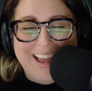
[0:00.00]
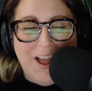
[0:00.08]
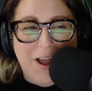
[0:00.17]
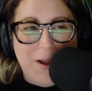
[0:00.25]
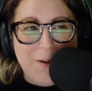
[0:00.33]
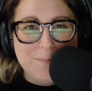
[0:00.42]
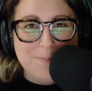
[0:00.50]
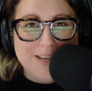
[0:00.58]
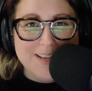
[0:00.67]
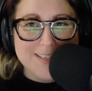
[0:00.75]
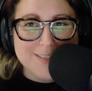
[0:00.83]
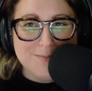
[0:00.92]

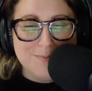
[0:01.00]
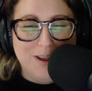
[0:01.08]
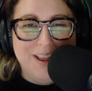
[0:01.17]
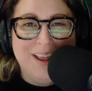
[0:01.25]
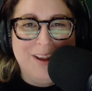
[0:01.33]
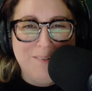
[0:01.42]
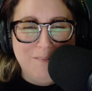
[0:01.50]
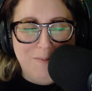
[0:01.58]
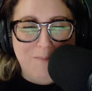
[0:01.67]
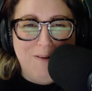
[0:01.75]
because one